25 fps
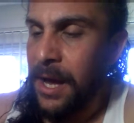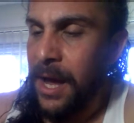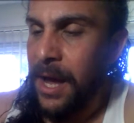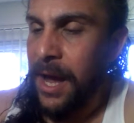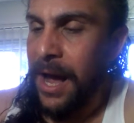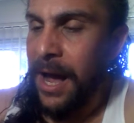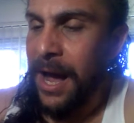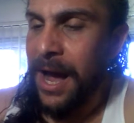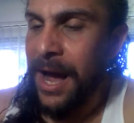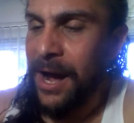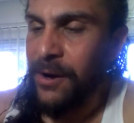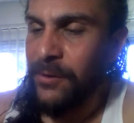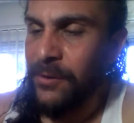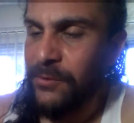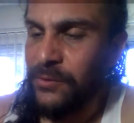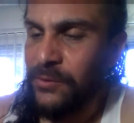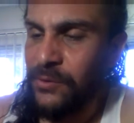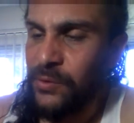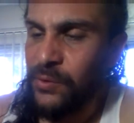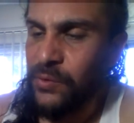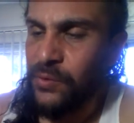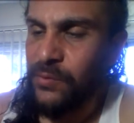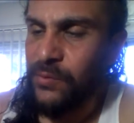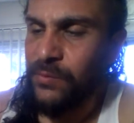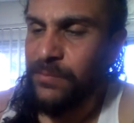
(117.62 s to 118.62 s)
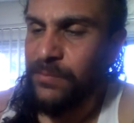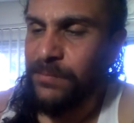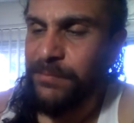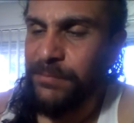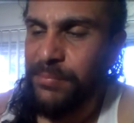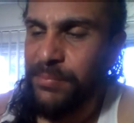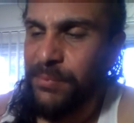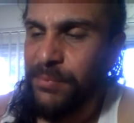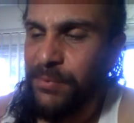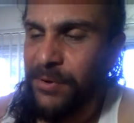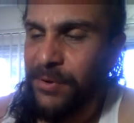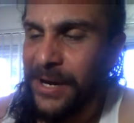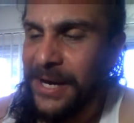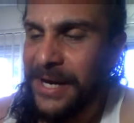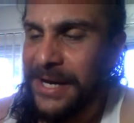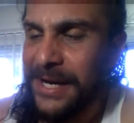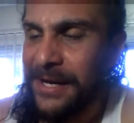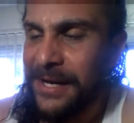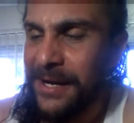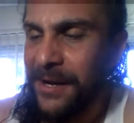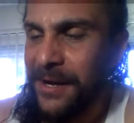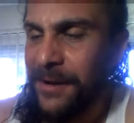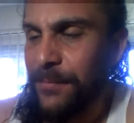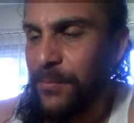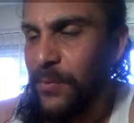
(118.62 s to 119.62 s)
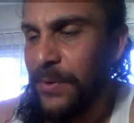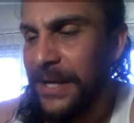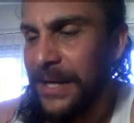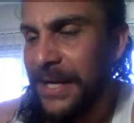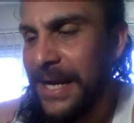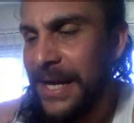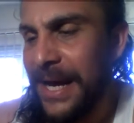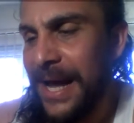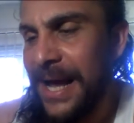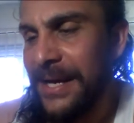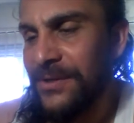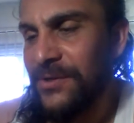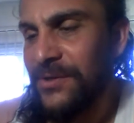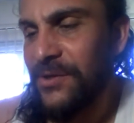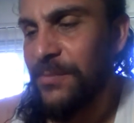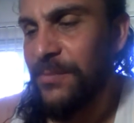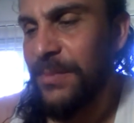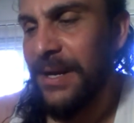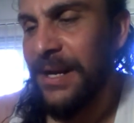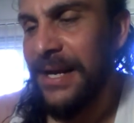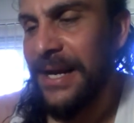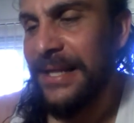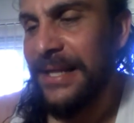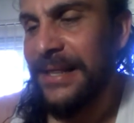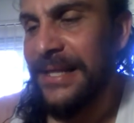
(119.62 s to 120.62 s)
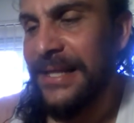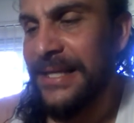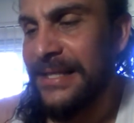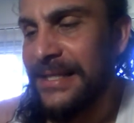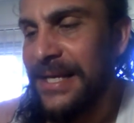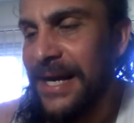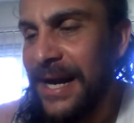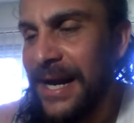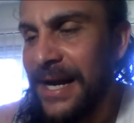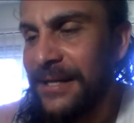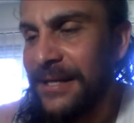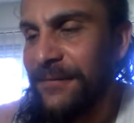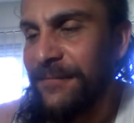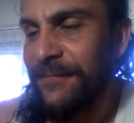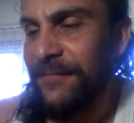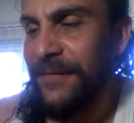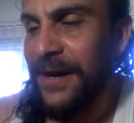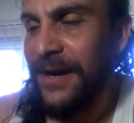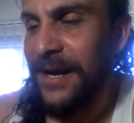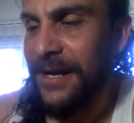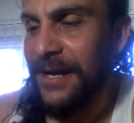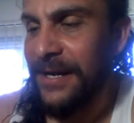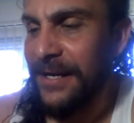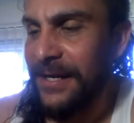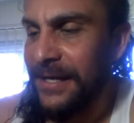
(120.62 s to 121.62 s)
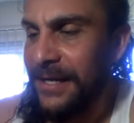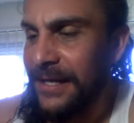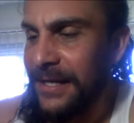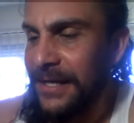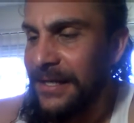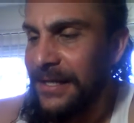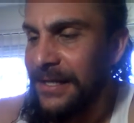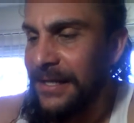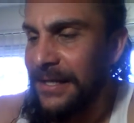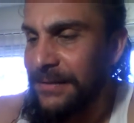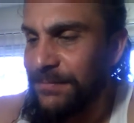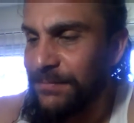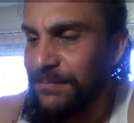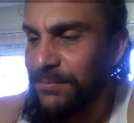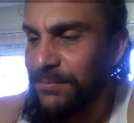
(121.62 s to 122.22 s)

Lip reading: how to break it up when he has to, but let these guys fight. He's